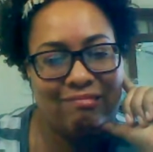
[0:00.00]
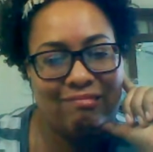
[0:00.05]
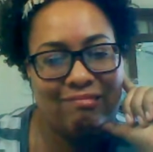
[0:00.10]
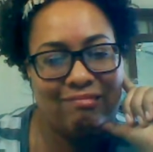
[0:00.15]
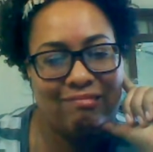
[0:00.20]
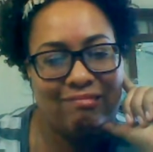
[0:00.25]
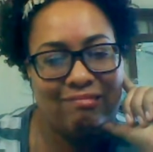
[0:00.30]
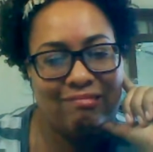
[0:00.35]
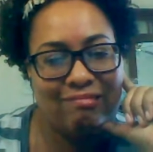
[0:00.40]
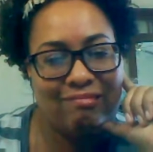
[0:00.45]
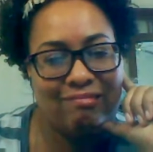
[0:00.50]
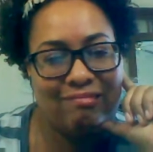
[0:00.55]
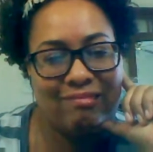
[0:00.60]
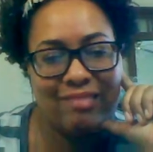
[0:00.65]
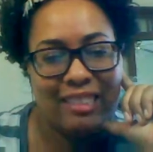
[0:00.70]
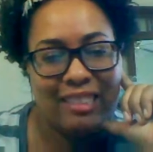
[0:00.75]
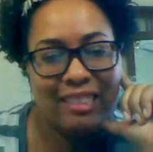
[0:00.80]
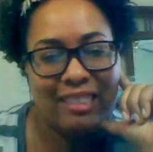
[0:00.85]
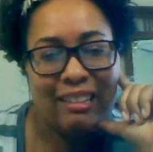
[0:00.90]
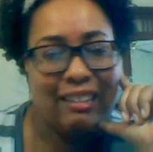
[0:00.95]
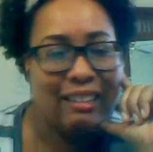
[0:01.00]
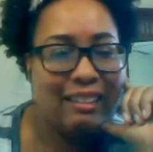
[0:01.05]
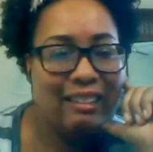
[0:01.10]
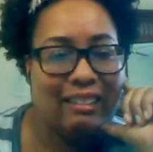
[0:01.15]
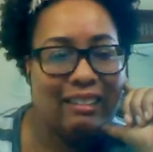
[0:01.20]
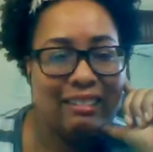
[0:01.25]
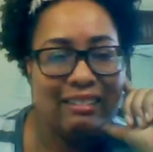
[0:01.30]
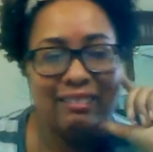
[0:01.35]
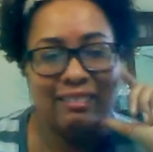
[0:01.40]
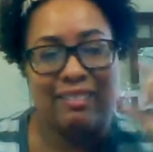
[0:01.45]
Well, he's done a lot. Well,
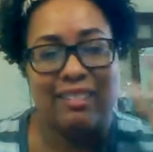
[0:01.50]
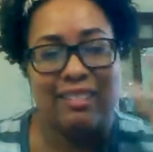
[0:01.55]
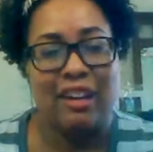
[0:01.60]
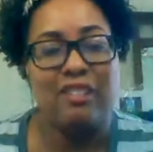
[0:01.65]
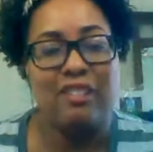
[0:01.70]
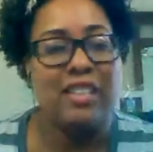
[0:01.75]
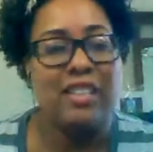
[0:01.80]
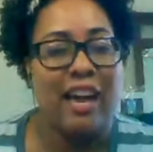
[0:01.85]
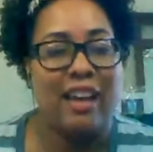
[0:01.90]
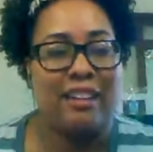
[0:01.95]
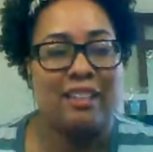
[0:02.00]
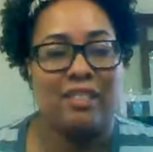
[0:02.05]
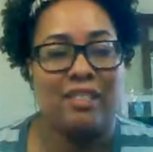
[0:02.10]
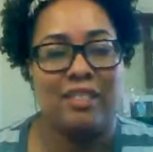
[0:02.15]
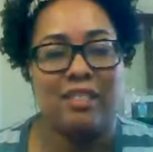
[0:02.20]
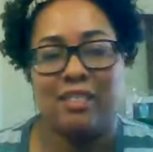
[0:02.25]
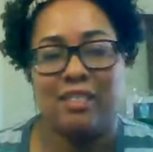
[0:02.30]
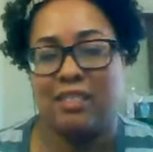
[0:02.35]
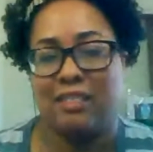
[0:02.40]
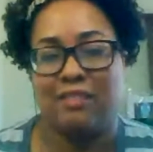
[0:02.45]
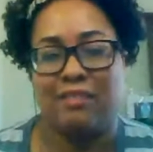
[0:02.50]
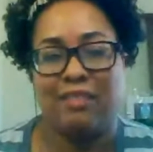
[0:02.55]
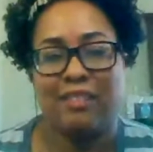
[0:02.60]
he already had a sex